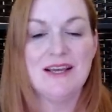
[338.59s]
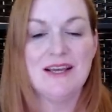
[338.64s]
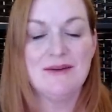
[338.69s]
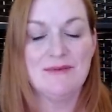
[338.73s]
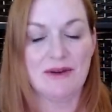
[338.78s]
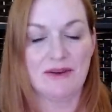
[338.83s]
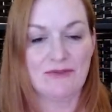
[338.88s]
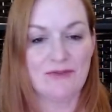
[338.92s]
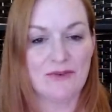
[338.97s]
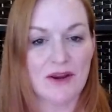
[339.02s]

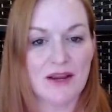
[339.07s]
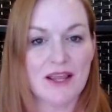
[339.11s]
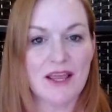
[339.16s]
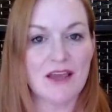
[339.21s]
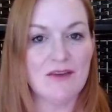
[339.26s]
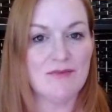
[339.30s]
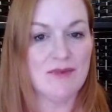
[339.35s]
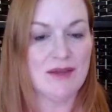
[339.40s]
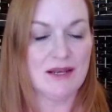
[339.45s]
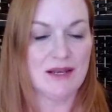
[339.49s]
My friend
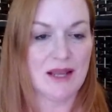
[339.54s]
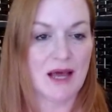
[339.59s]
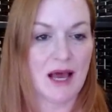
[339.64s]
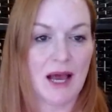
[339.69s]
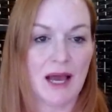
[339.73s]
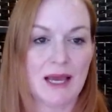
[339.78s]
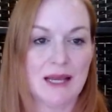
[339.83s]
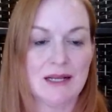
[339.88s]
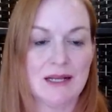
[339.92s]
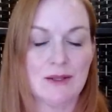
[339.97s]
gave me
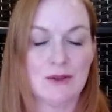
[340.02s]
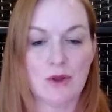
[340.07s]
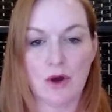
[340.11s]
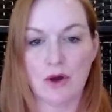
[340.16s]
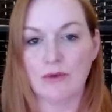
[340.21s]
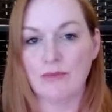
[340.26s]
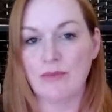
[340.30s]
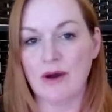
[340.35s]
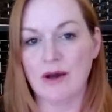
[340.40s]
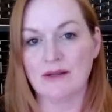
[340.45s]
nine
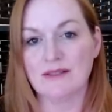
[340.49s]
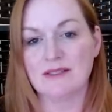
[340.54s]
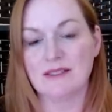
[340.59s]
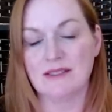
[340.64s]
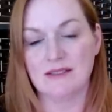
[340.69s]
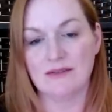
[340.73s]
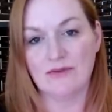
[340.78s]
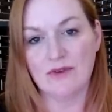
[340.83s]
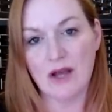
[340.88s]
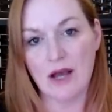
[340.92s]
long
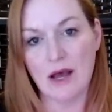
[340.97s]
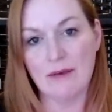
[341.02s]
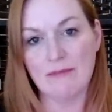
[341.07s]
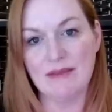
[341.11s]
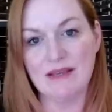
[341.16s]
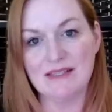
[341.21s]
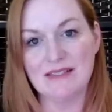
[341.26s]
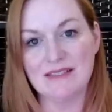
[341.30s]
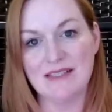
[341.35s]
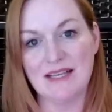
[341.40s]
boxes of
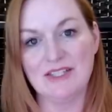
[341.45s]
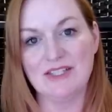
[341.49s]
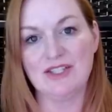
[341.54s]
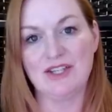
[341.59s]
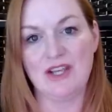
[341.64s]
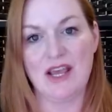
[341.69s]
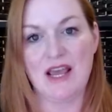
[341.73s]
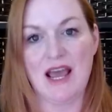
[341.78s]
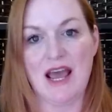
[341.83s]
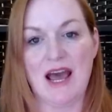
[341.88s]
comics that
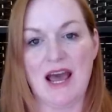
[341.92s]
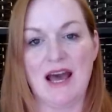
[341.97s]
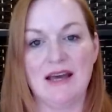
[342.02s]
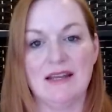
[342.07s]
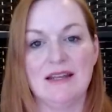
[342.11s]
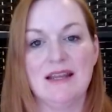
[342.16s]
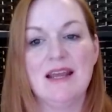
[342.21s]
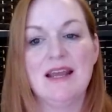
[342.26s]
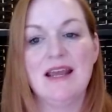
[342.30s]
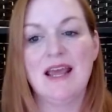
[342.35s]
she had,